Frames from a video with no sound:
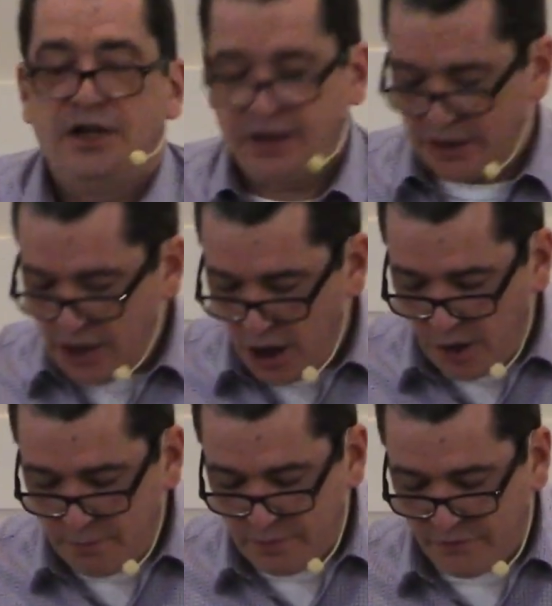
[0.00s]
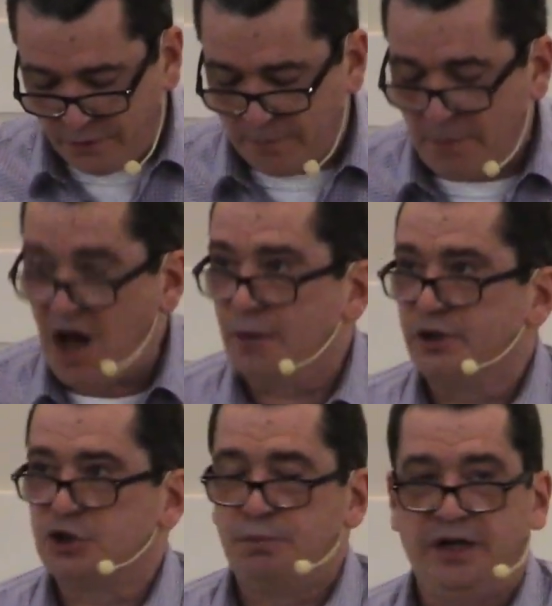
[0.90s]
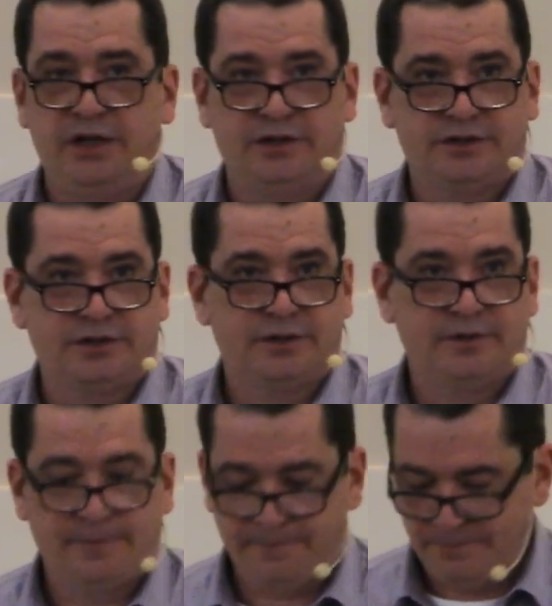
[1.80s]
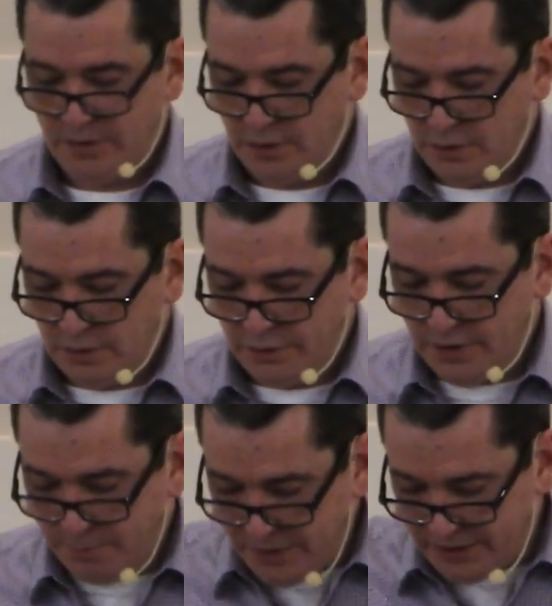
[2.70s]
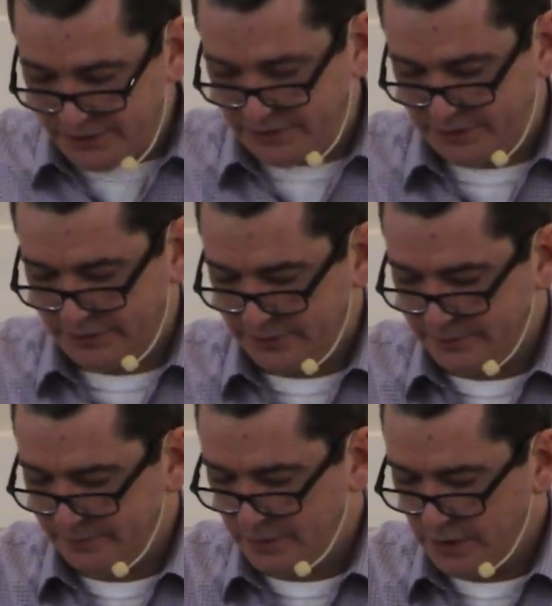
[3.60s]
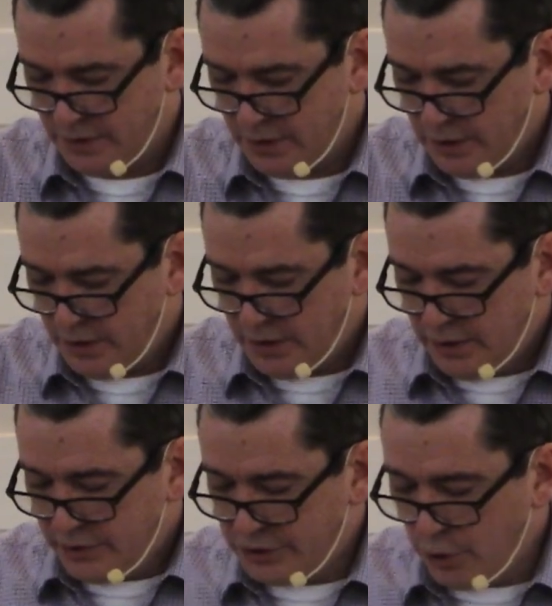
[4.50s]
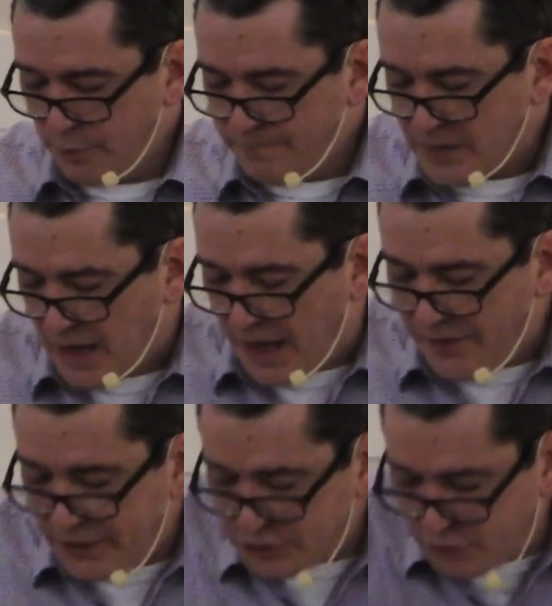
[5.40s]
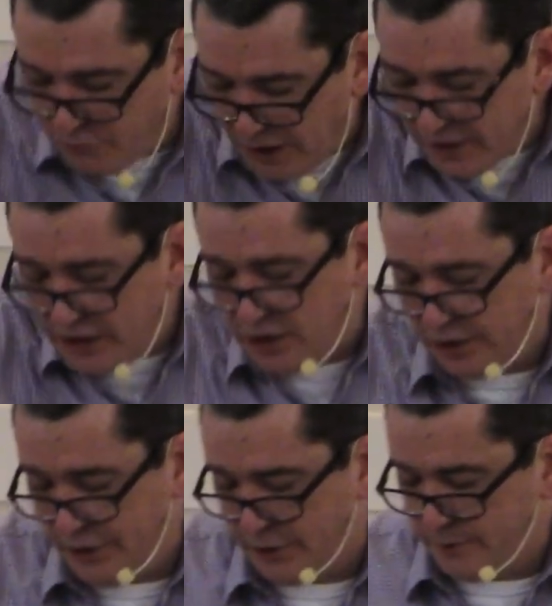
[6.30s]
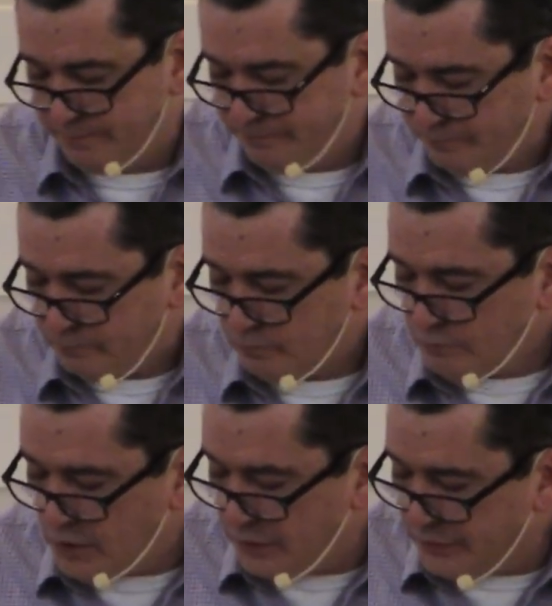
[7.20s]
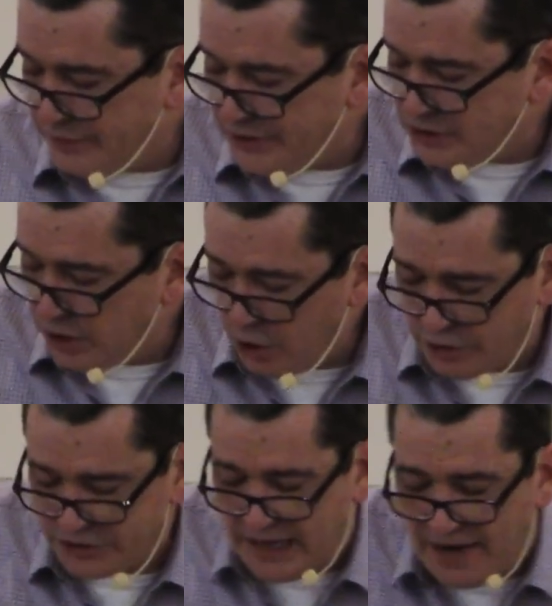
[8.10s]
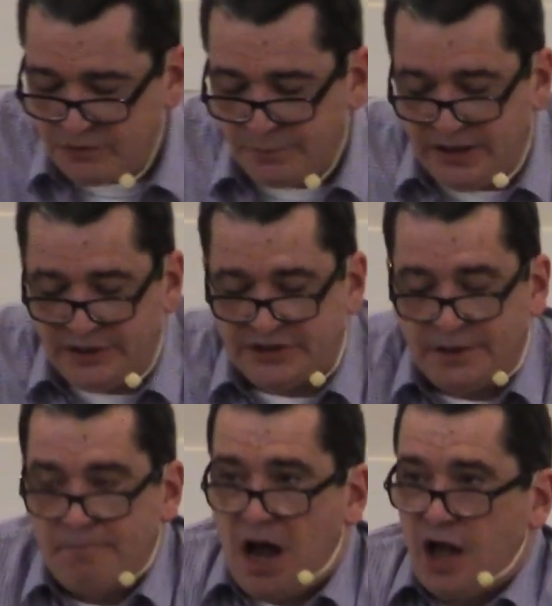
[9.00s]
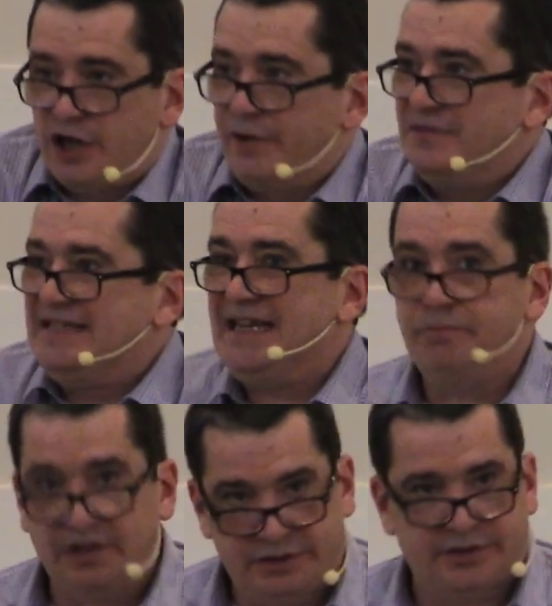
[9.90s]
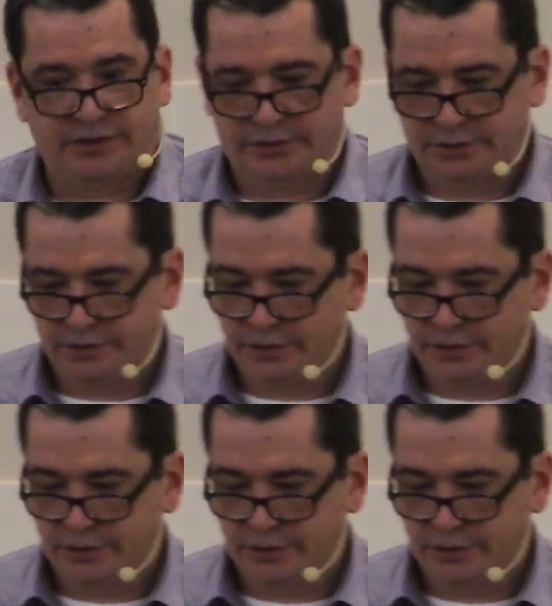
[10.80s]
that come from the bottomless pit, the abyss. So I think it's fairly clear that these locusts have to be symbolic of demons.